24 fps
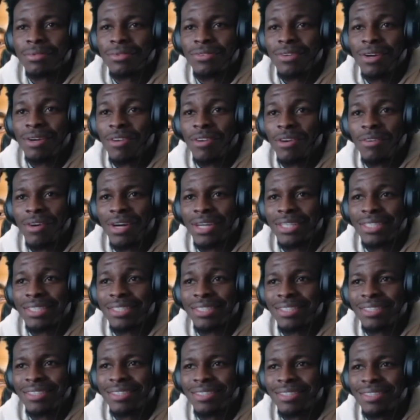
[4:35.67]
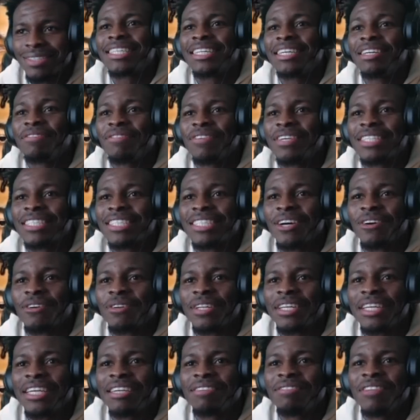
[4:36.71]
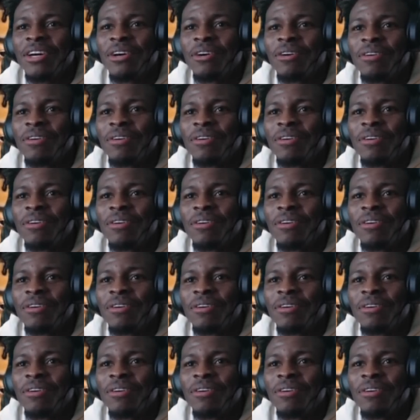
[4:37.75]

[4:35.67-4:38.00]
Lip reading: am I watching this? Defense don't lead, though.